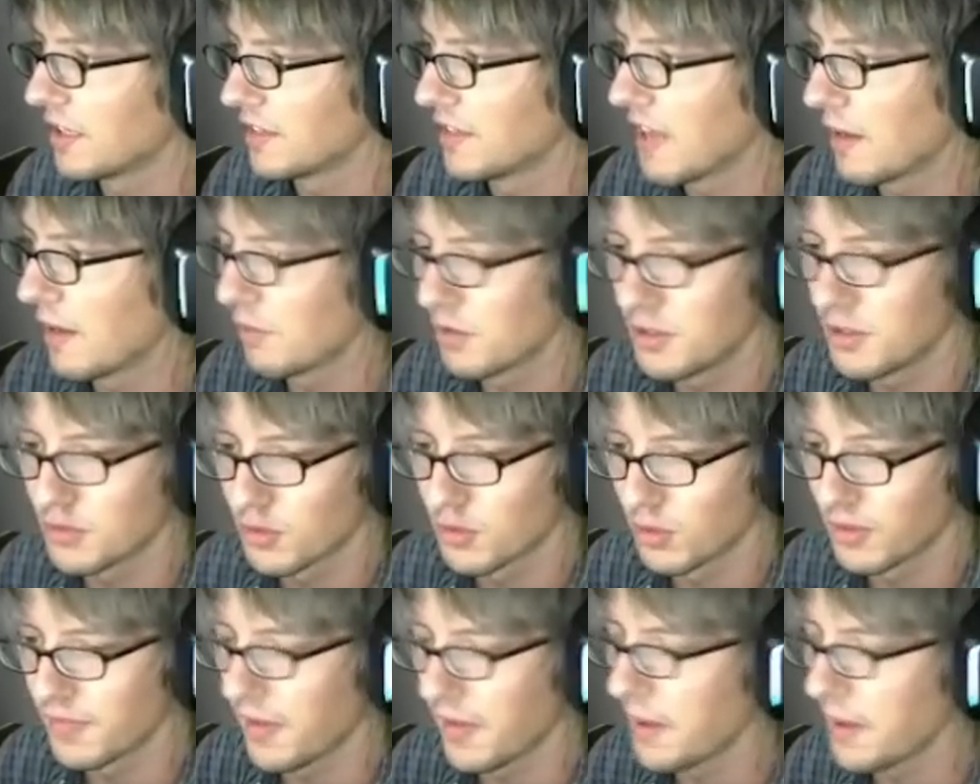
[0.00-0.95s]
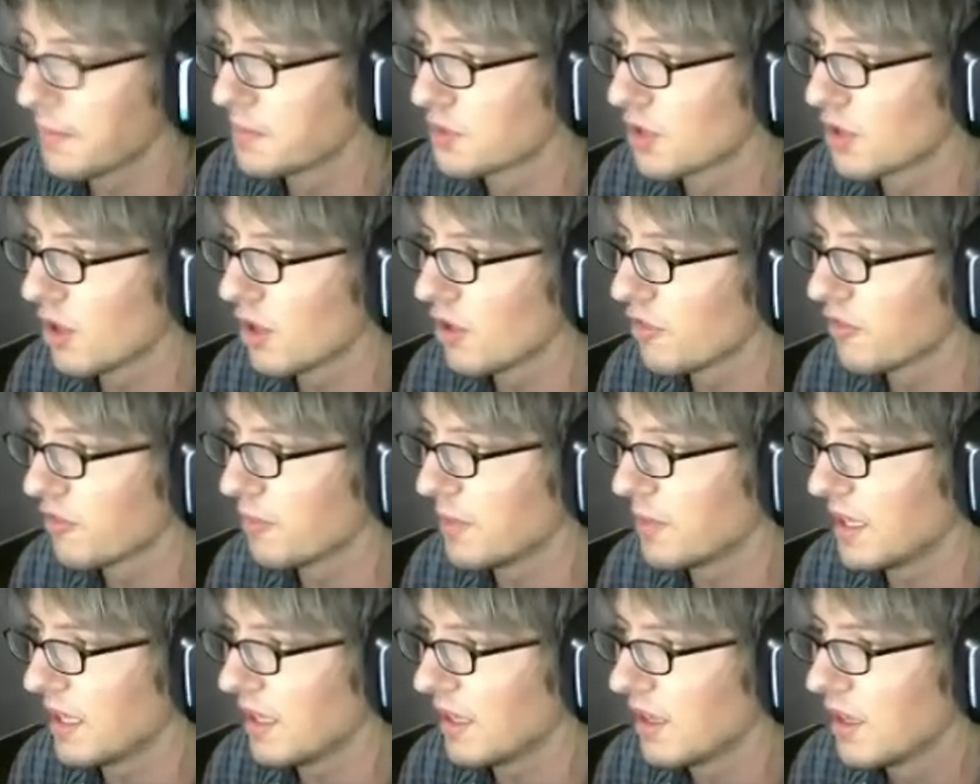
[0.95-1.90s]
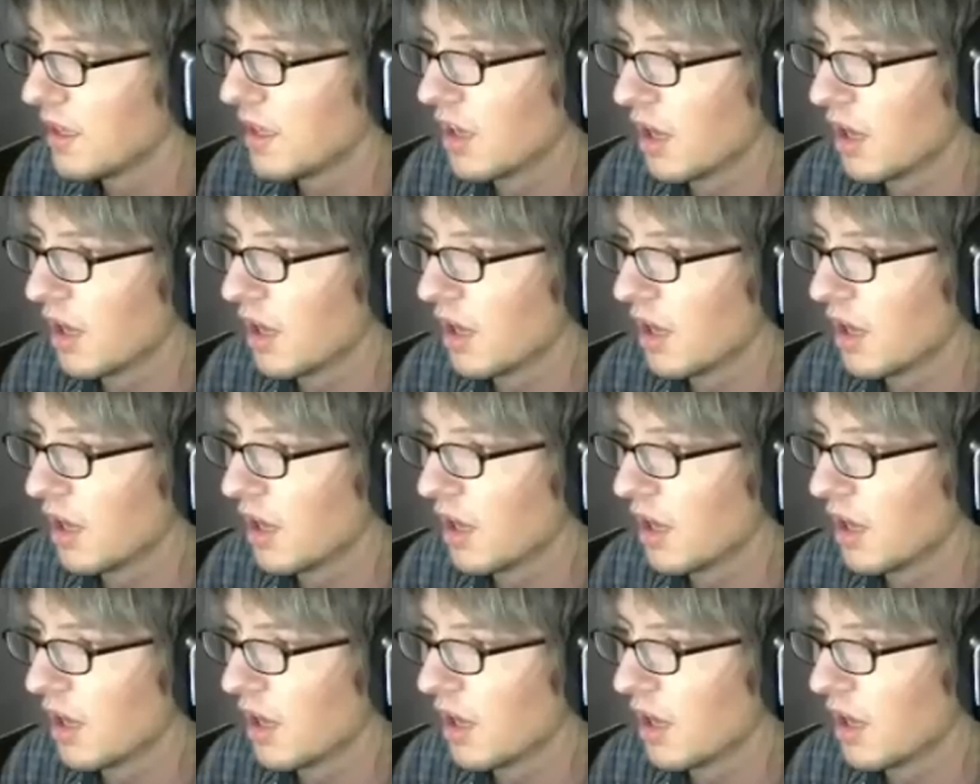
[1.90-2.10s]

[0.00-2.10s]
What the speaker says: That would sort of absolve me